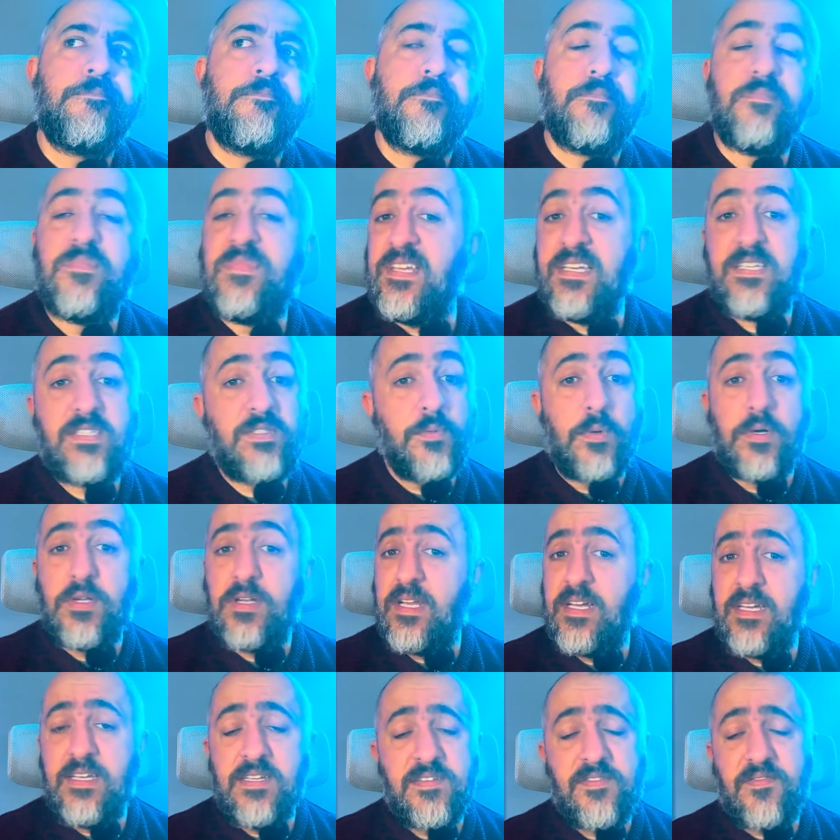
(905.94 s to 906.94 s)
This one
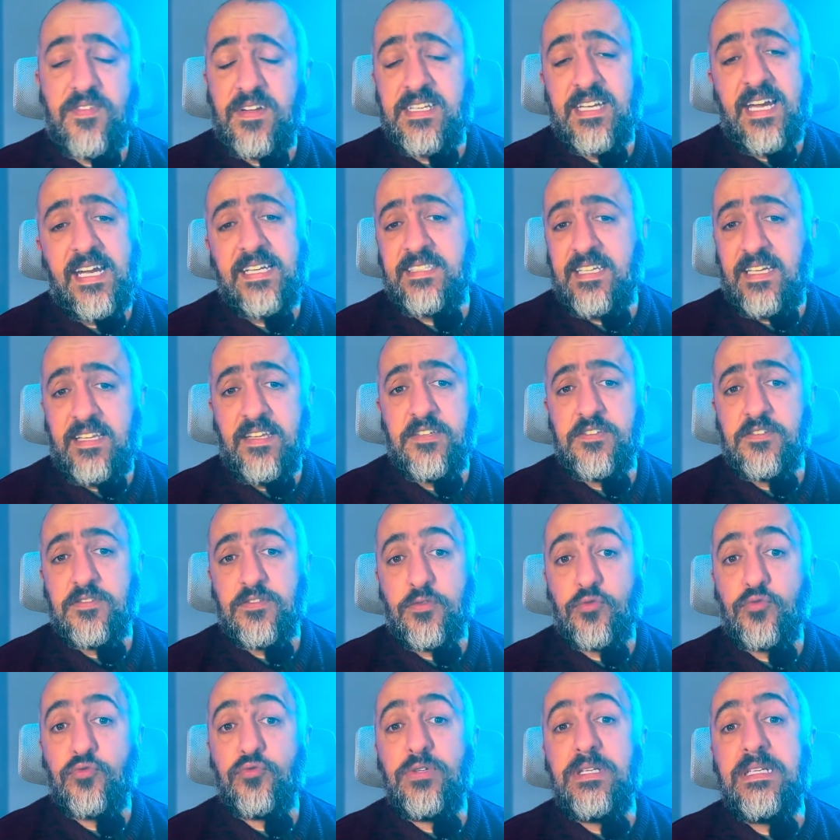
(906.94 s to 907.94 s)
is fantastic. This is
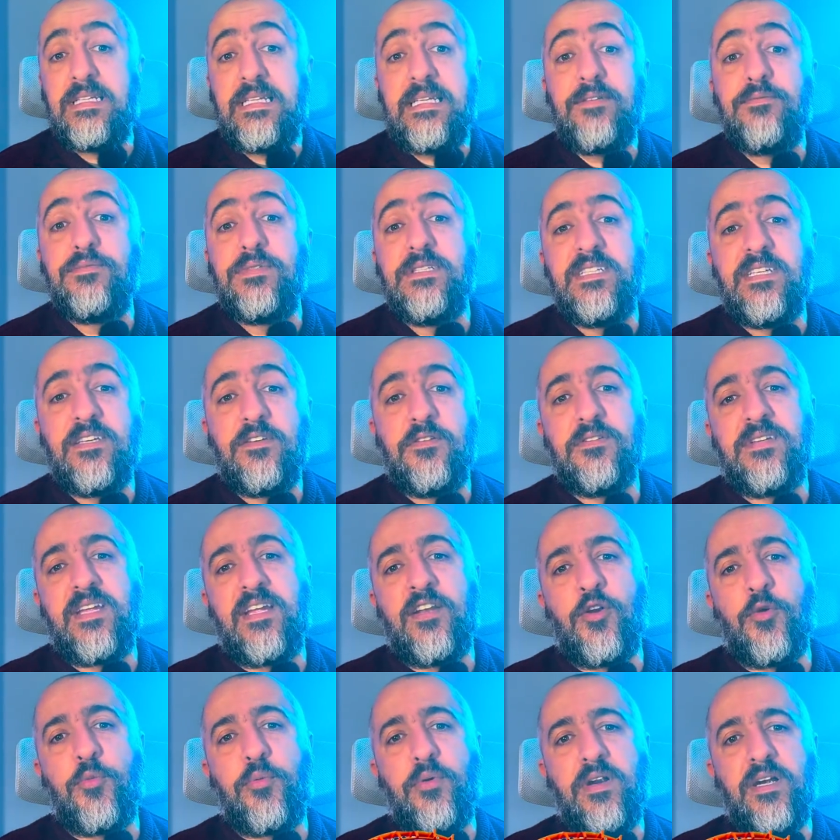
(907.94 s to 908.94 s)
a really, really good
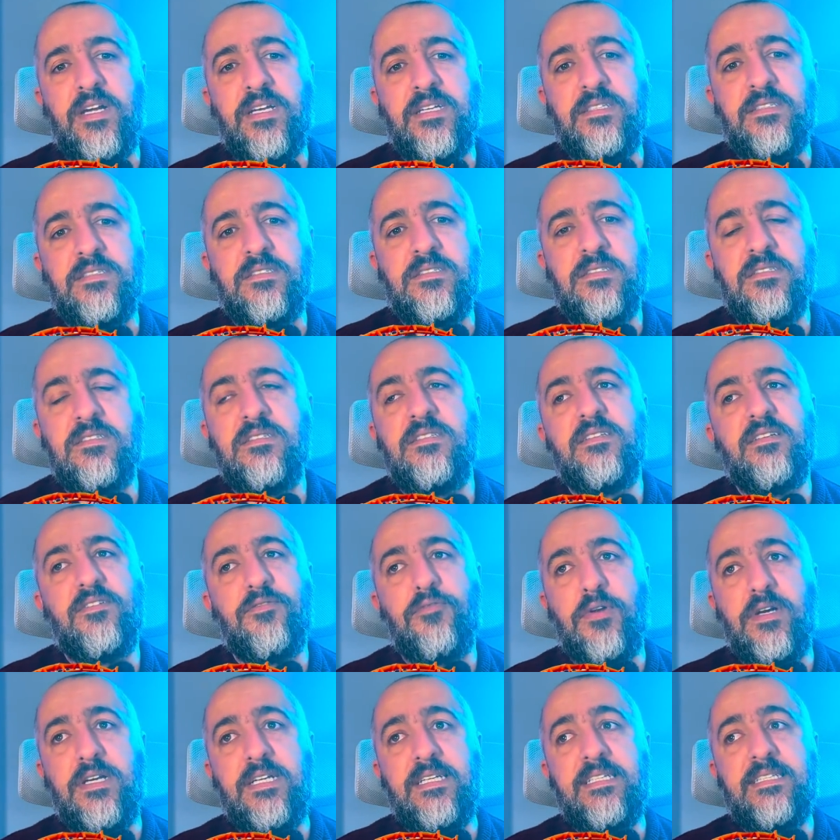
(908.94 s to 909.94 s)
enterprise
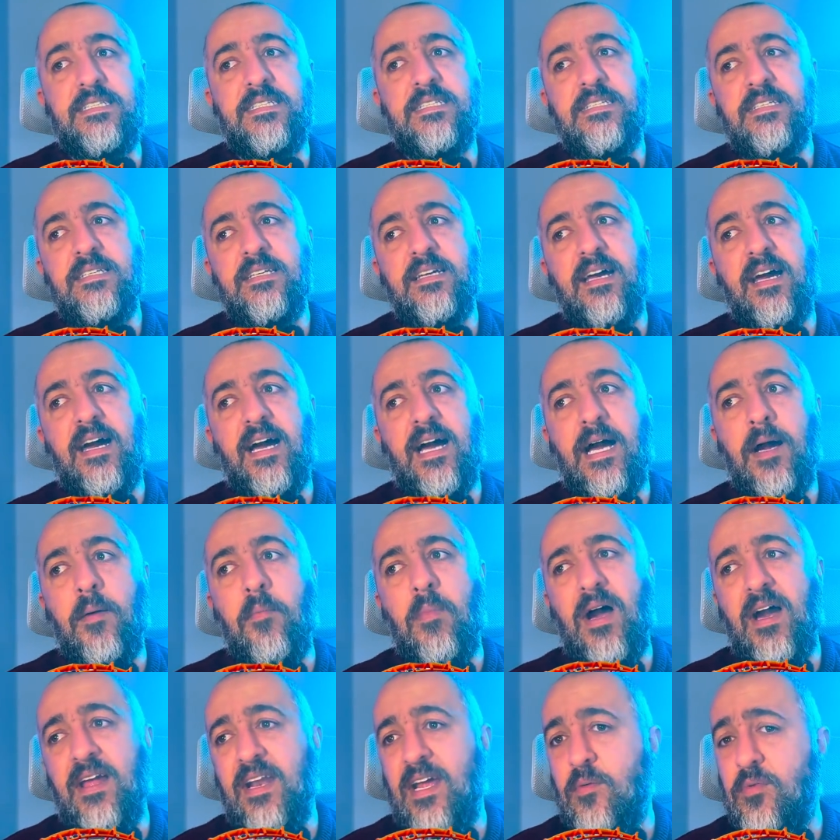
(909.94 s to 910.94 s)
ride,
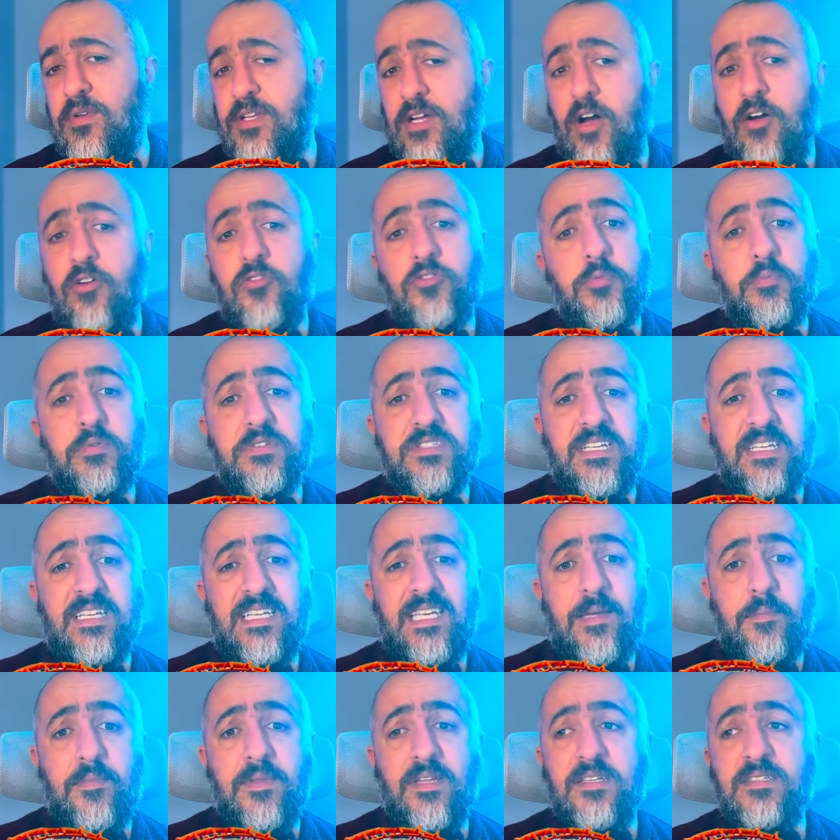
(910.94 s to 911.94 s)
and I would 100%
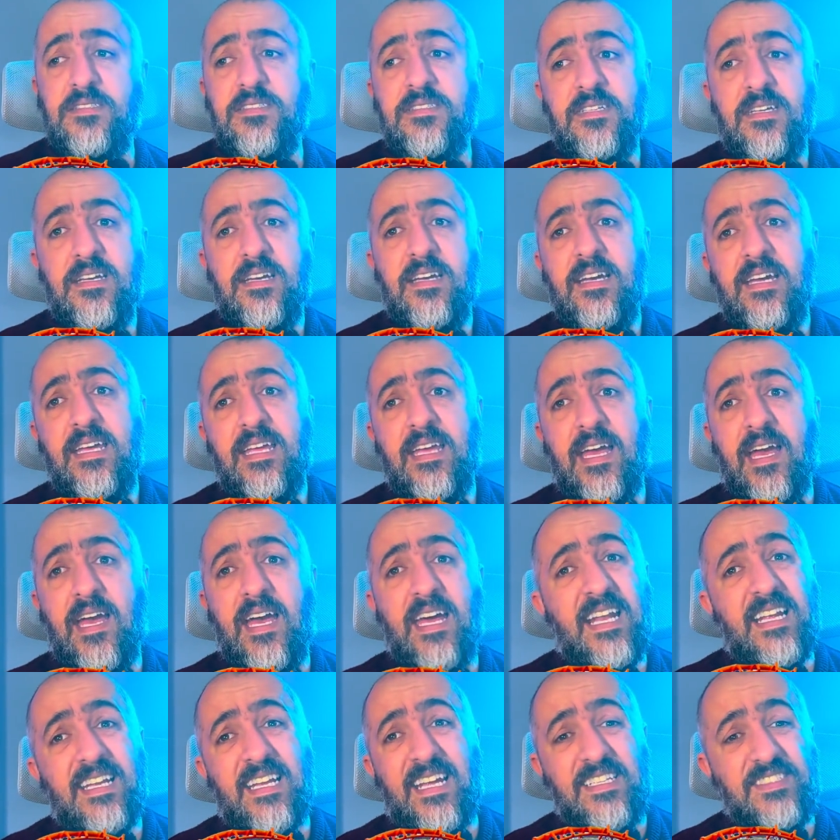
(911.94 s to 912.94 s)
keep this,
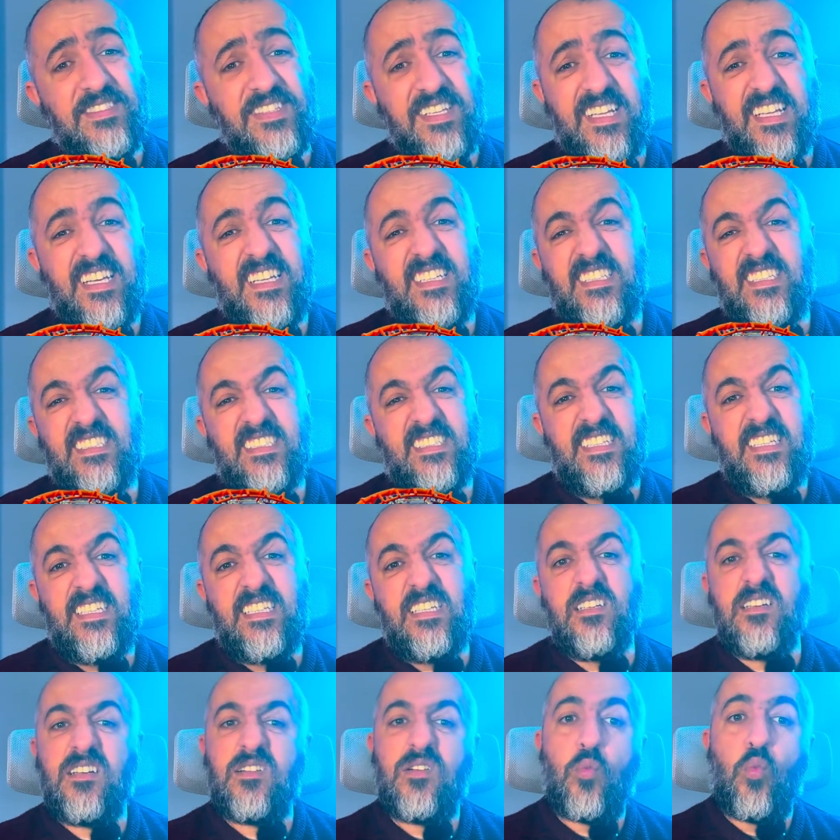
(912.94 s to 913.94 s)
and I'd actually like to see
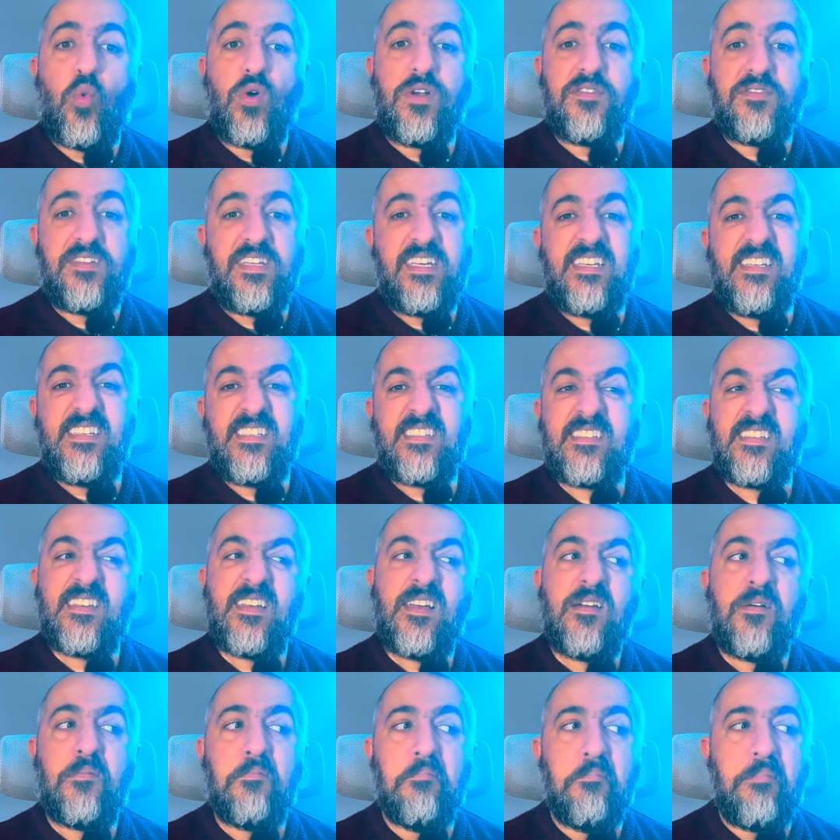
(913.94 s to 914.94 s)
one of these
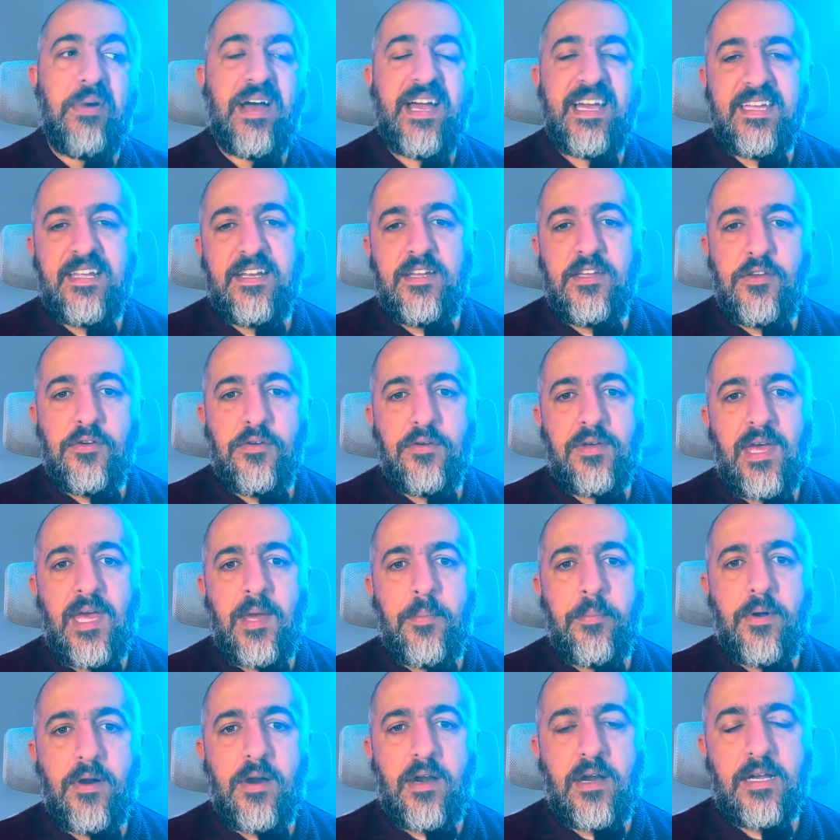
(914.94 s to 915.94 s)
back in a
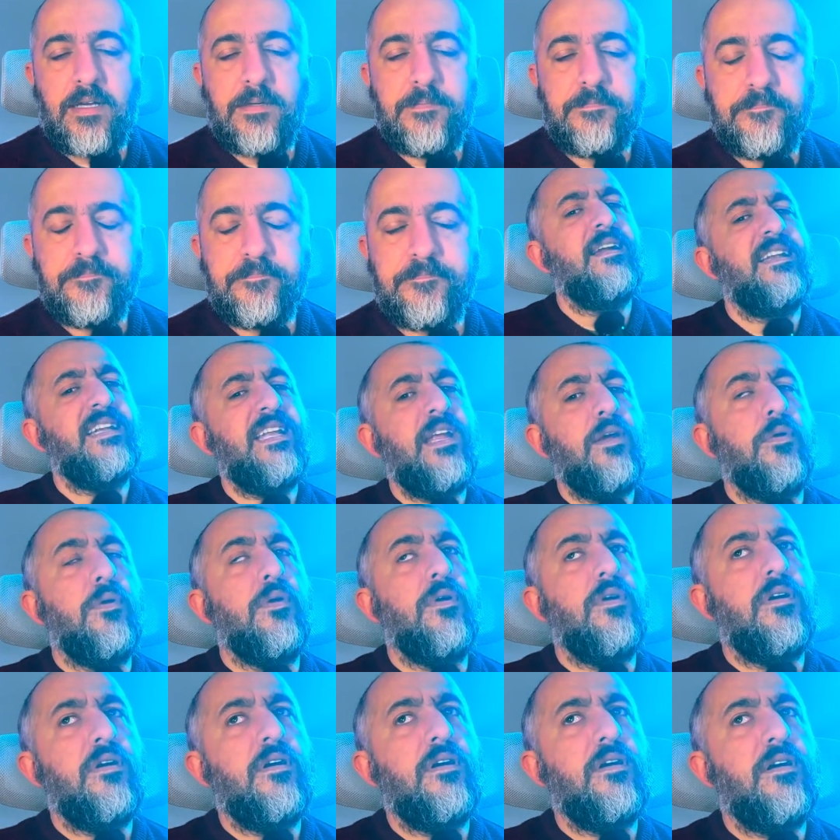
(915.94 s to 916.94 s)
UK park. Now,
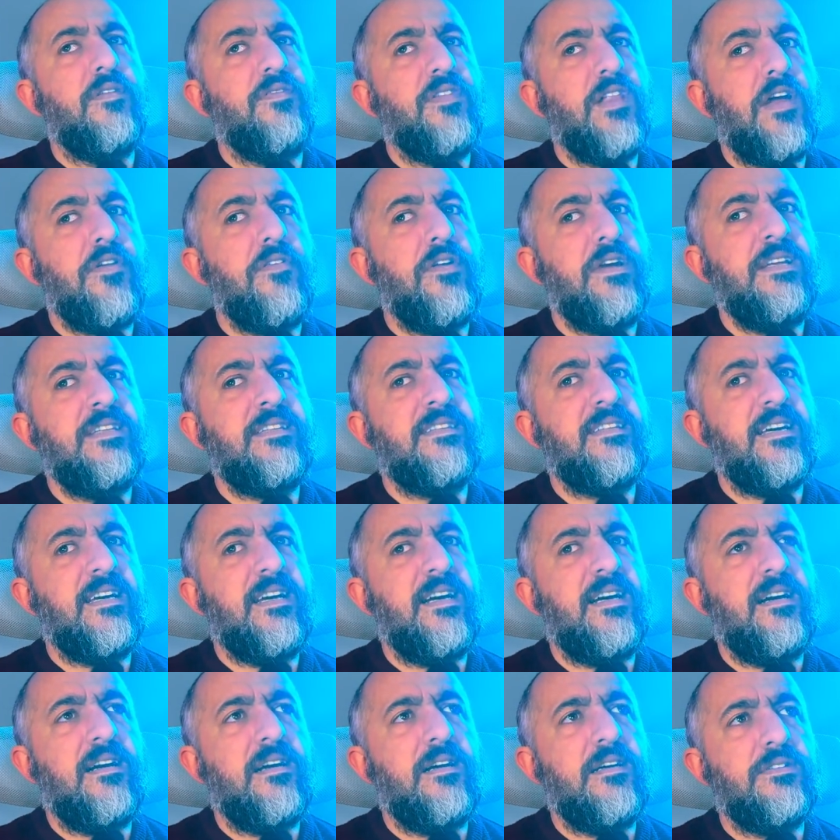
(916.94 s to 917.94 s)
a flat ride that
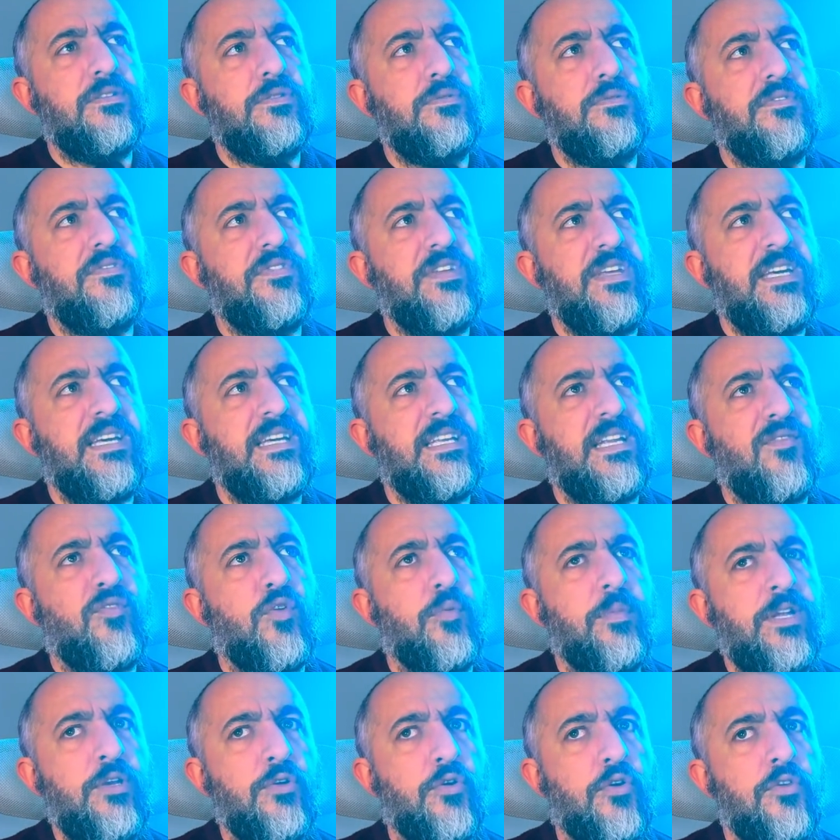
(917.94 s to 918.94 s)
I don't think I'd ever
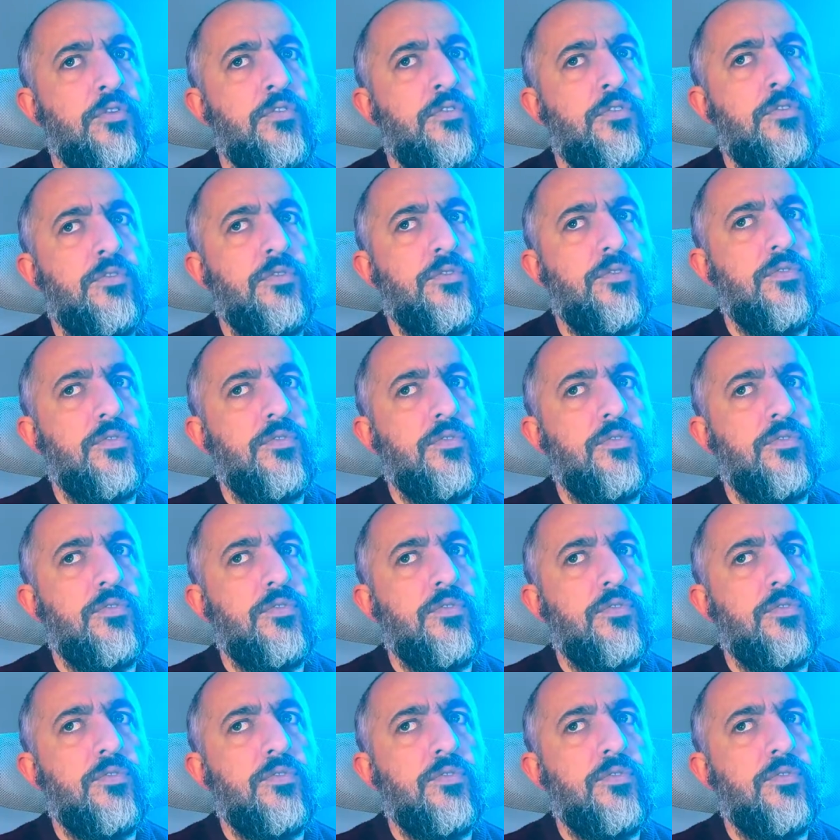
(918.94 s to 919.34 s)
been on